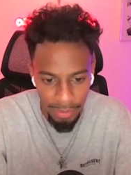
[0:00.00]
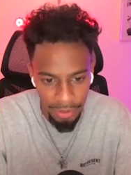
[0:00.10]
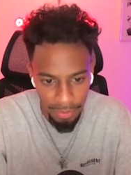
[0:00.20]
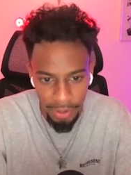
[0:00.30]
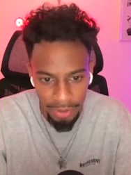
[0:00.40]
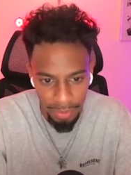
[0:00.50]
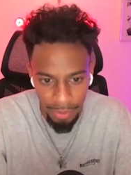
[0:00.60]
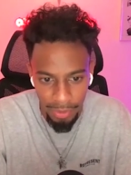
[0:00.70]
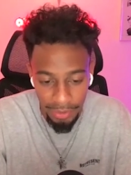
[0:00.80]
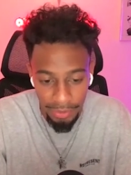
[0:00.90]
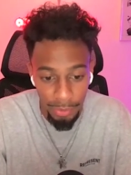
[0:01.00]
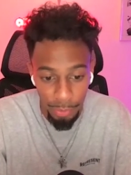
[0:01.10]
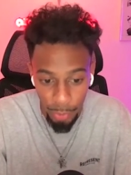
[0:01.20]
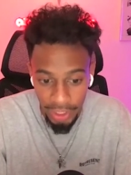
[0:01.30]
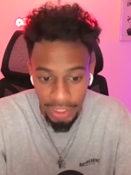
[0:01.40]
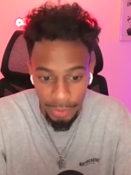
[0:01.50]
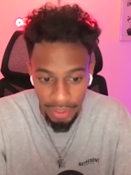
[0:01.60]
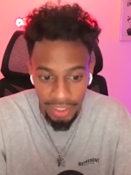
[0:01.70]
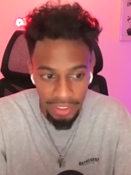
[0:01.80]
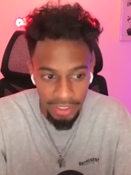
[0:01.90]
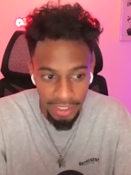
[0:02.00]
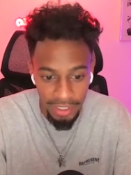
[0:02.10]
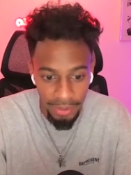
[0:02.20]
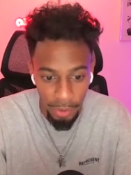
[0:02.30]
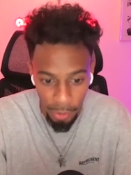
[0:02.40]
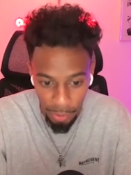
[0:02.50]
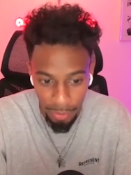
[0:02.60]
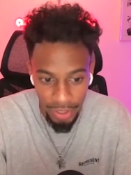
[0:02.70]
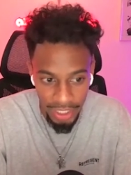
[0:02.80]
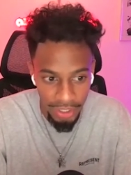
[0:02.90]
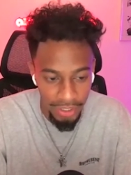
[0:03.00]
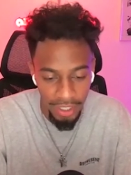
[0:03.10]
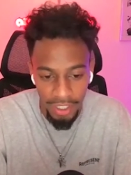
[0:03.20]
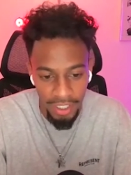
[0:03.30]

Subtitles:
much impossible, unless you're really, really in a horrible niche,